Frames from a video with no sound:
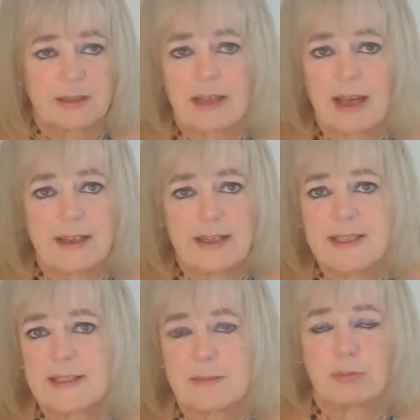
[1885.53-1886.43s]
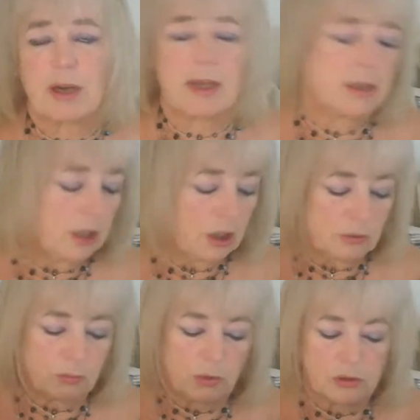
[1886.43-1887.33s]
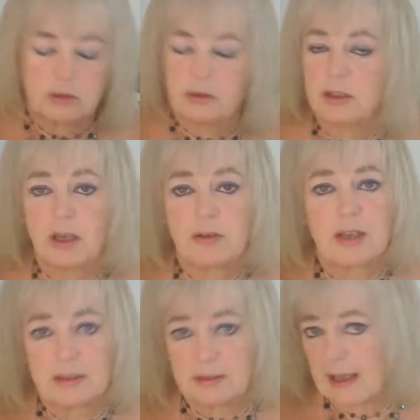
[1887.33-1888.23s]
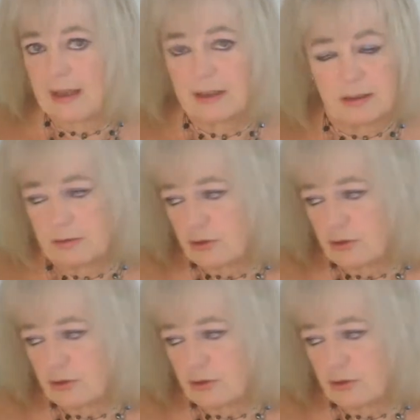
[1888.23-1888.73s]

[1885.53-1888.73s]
They're easy prey. One, they'll get you,